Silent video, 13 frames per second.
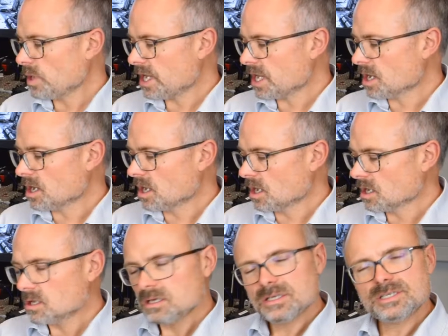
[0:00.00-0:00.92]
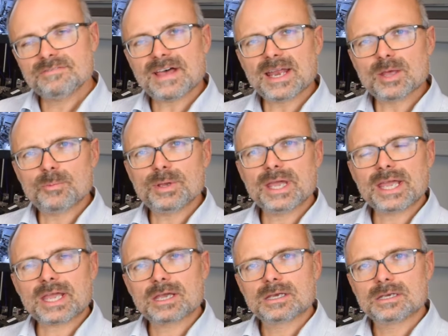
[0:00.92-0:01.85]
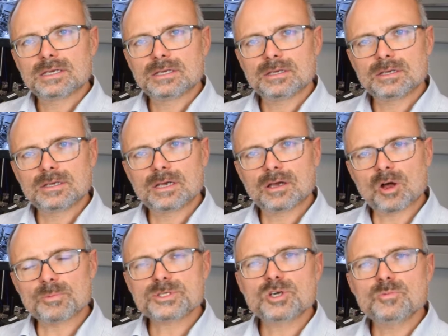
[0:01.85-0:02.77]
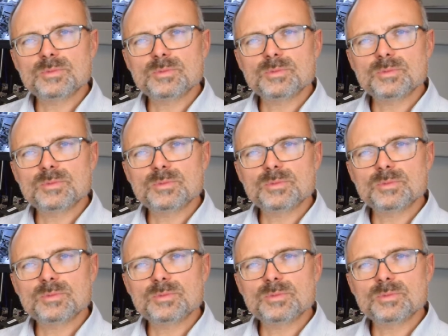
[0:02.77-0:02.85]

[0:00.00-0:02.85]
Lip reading: We are developing optical